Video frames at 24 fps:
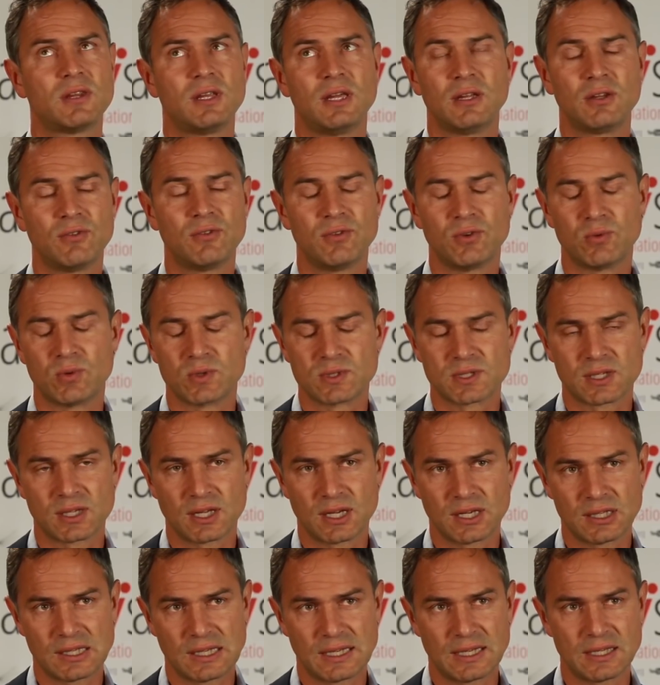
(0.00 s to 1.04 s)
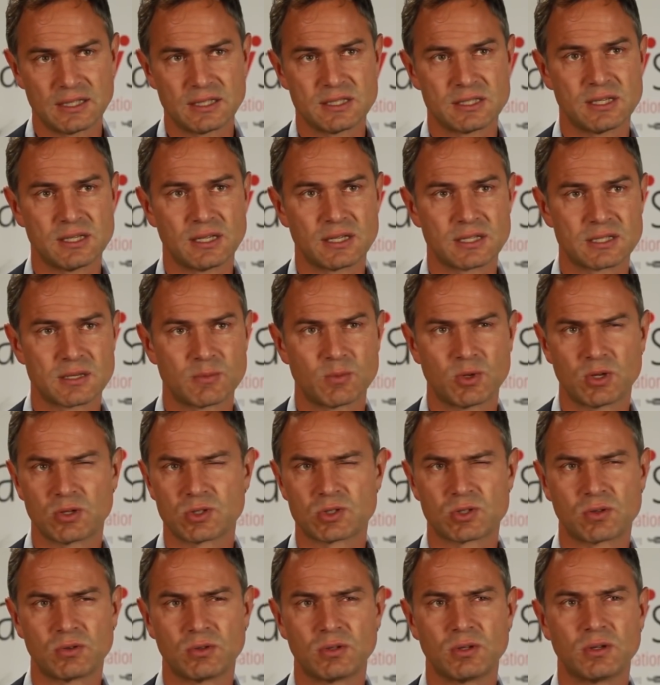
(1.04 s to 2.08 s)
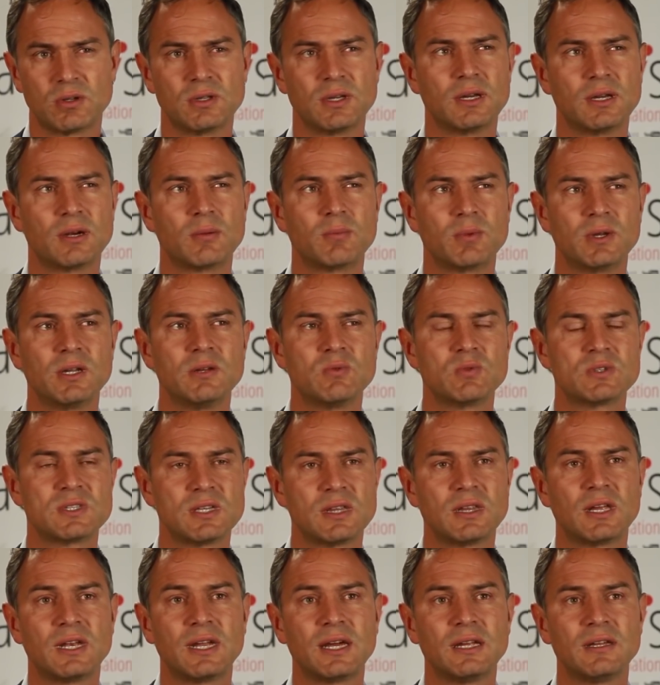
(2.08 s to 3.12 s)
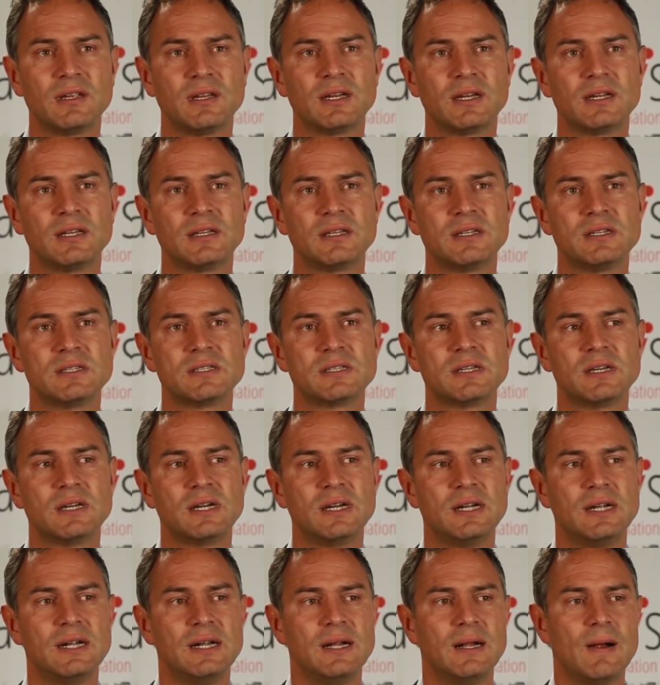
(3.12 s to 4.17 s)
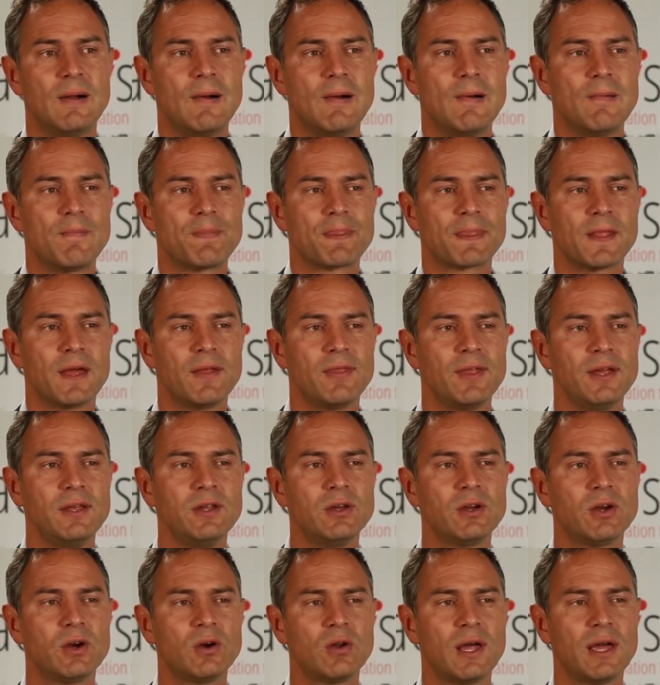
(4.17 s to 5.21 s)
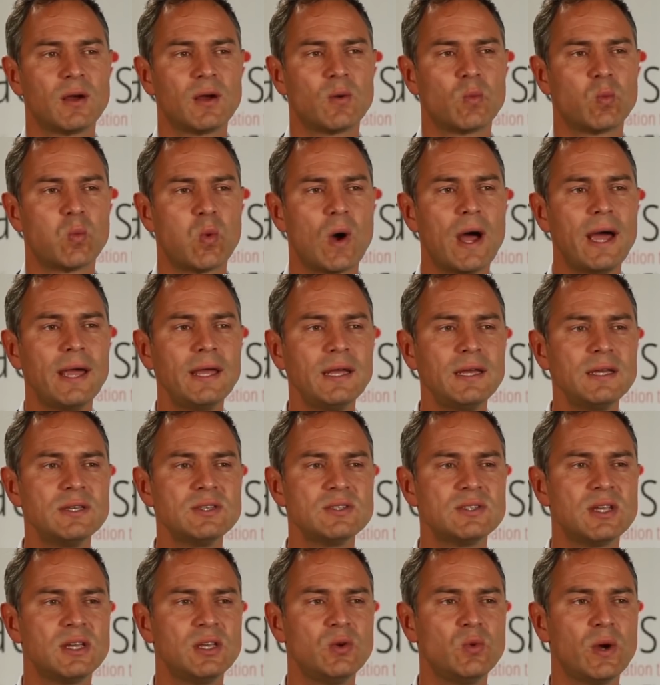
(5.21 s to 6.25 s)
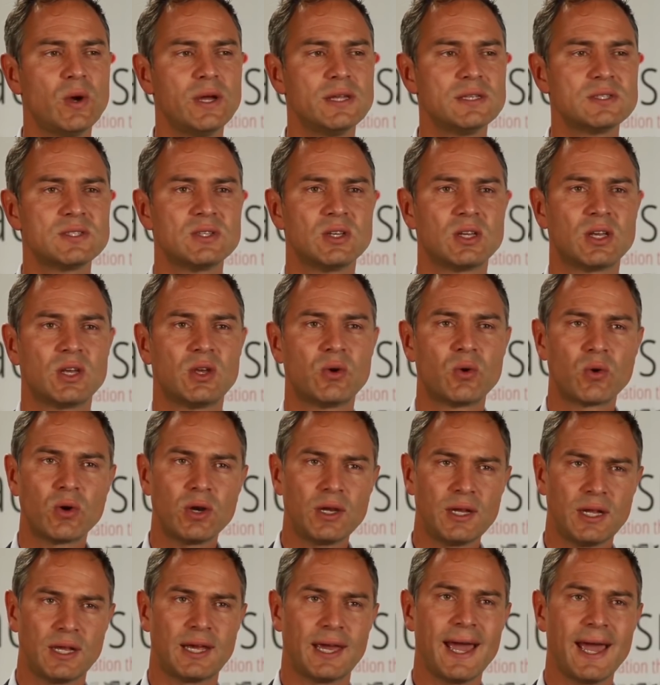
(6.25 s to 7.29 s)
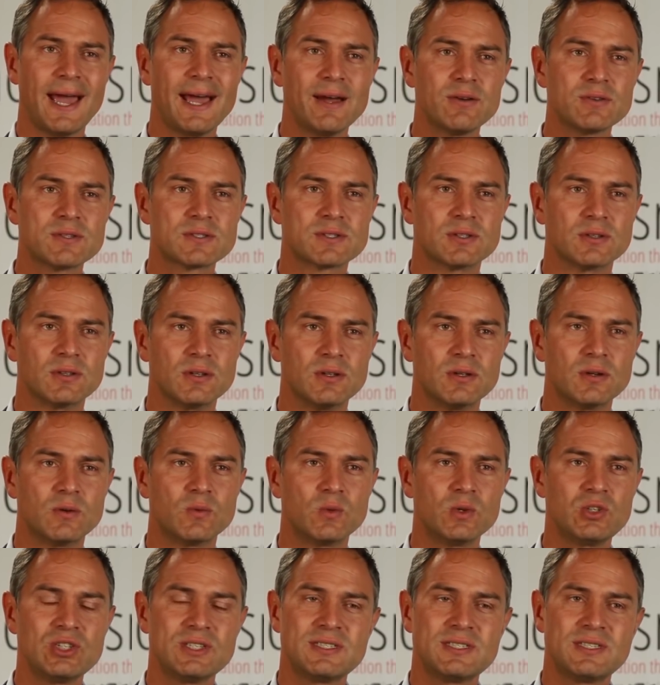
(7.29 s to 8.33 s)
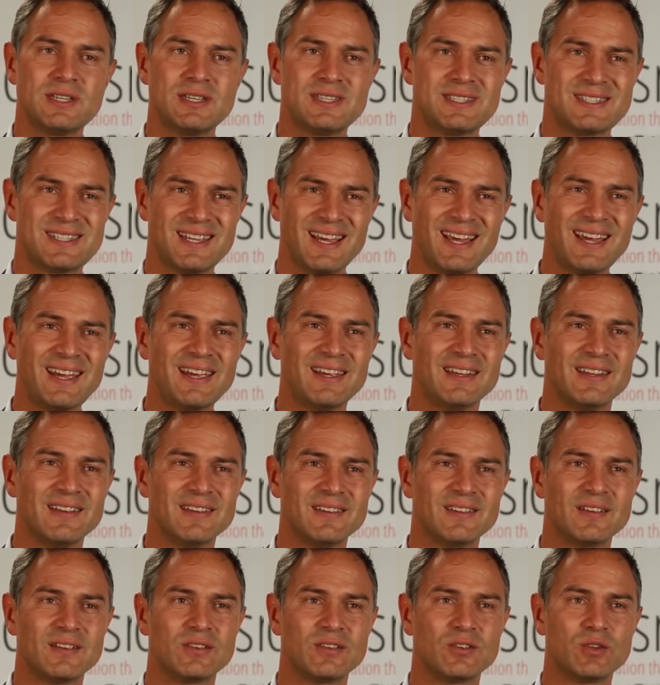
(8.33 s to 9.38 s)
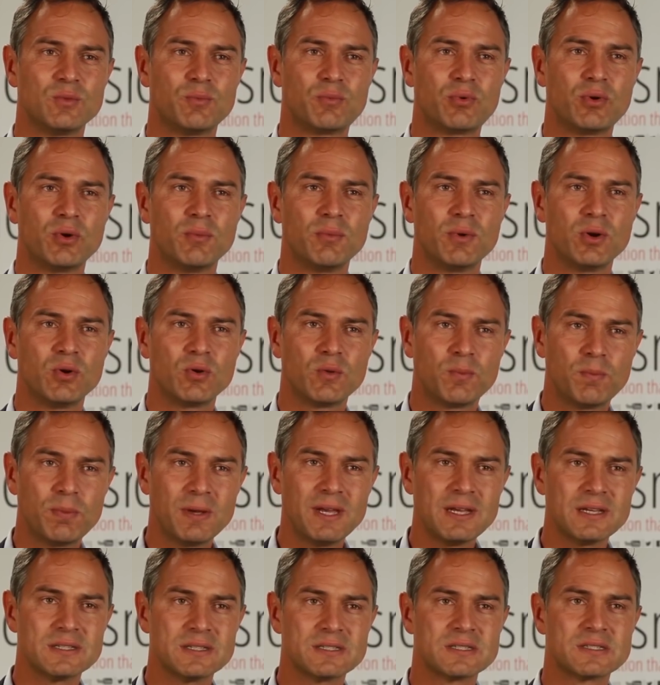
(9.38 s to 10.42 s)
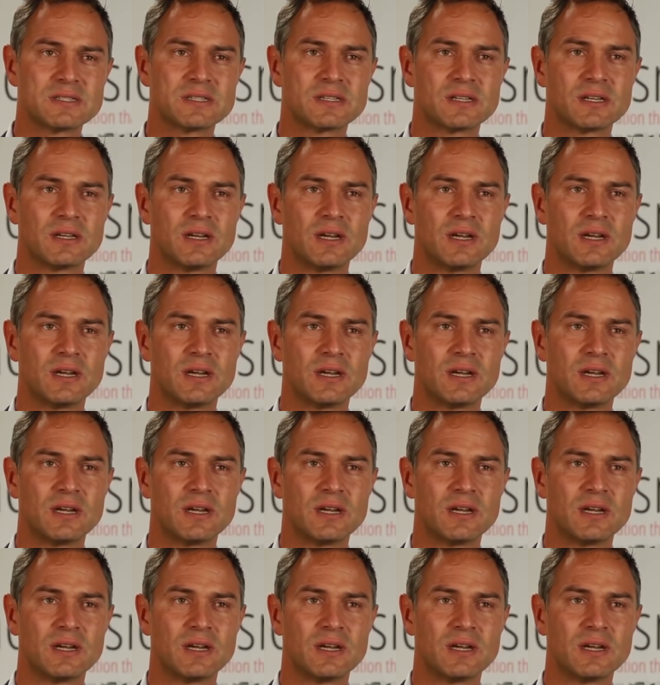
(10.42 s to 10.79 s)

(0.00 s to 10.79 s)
the interview was in 1996. I'm not sure on the year, but it was in the 1990s. And then you go like, why is the UN Security Council, which is designed to promote peace